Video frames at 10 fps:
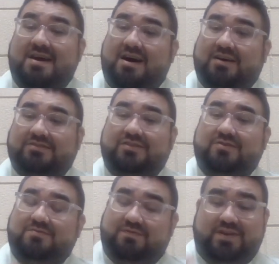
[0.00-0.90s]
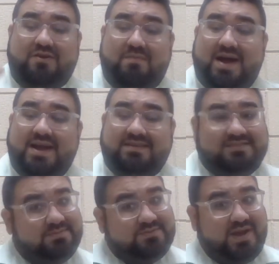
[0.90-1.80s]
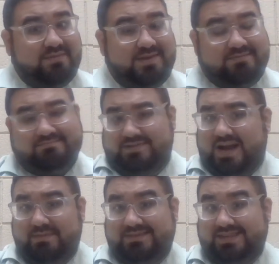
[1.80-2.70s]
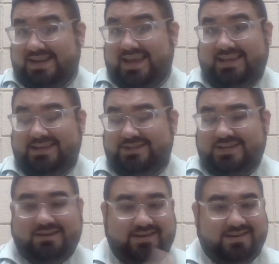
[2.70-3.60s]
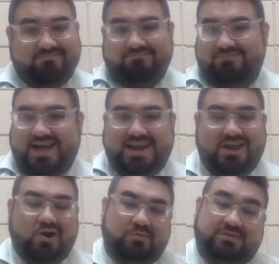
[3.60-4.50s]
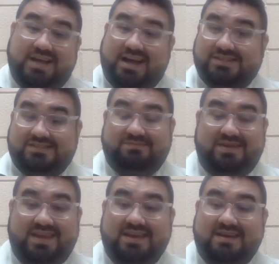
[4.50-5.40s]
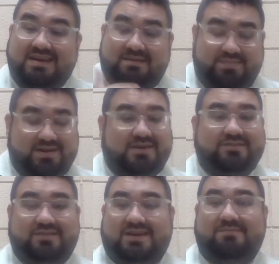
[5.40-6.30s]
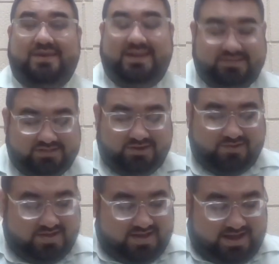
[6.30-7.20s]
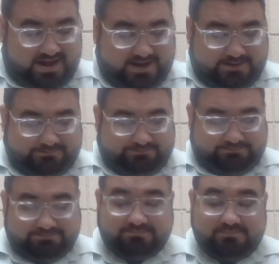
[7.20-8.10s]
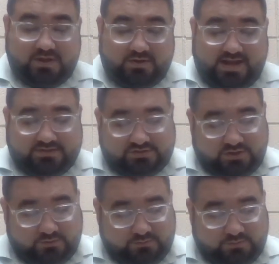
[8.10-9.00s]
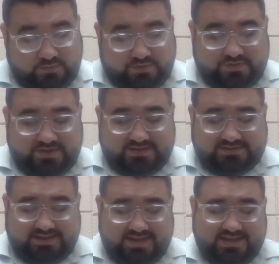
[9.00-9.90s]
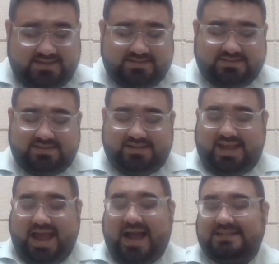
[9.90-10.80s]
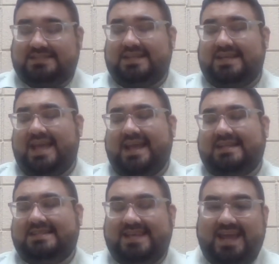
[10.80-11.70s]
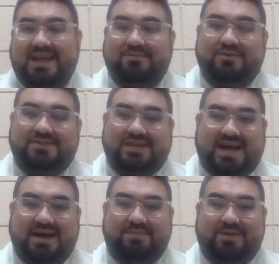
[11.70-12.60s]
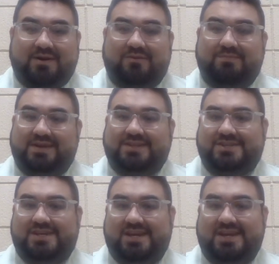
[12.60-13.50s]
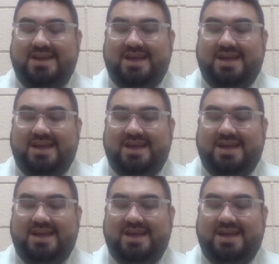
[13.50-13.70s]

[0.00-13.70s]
Also, if you don't mind subscribing, commenting, liking, sharing, that helps not just me, but also the company. So, okay, so this is actually a tabletop RPG